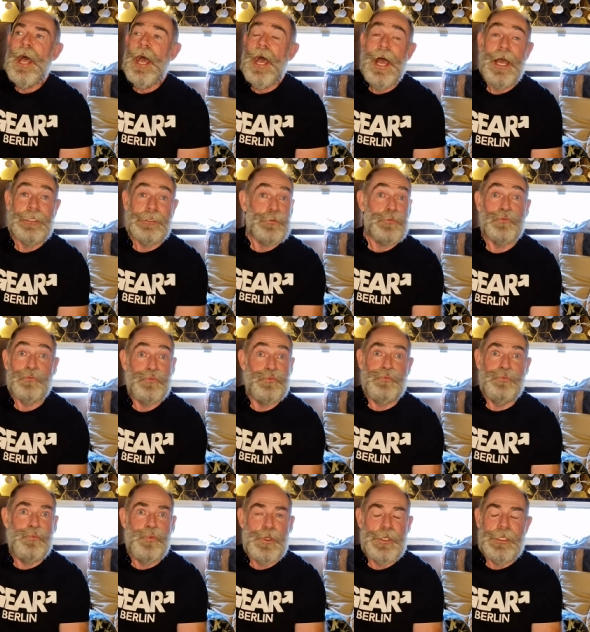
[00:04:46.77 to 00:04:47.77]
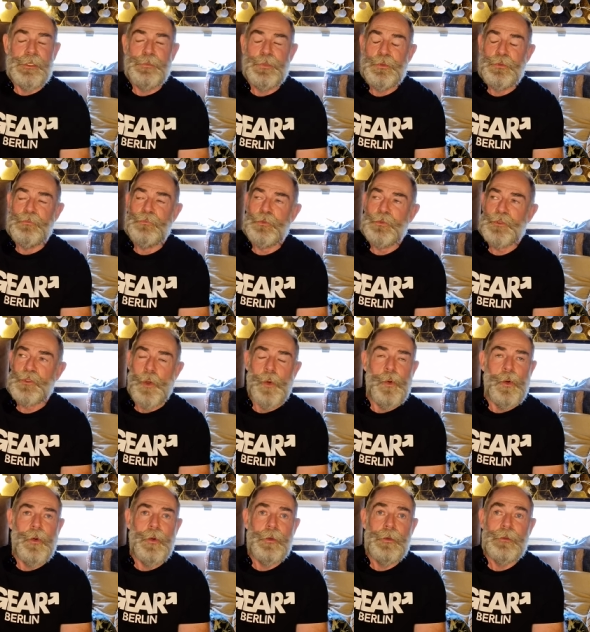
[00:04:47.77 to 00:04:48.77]
and a really beautiful
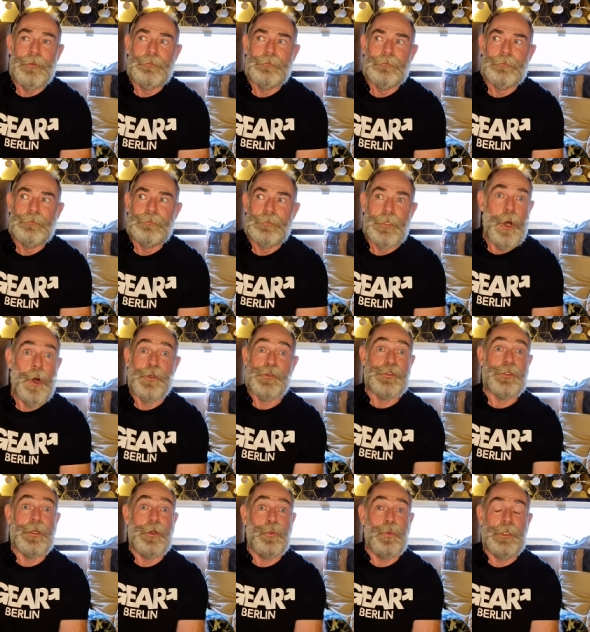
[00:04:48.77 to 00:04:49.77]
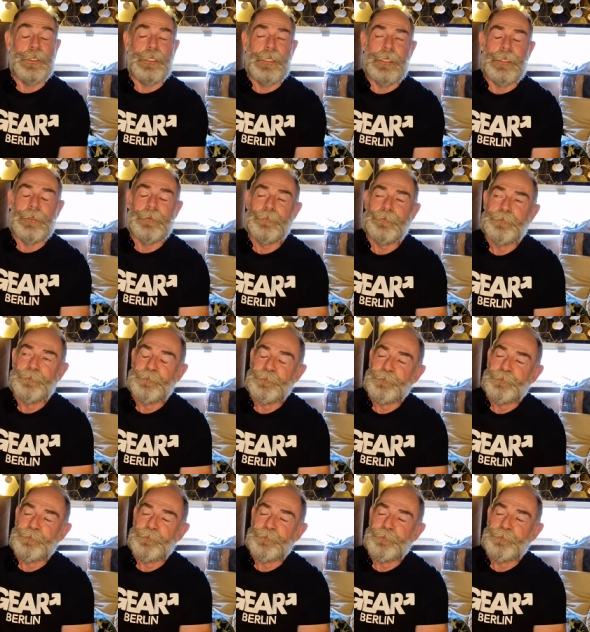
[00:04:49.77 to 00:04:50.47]
score, Oscar-winning.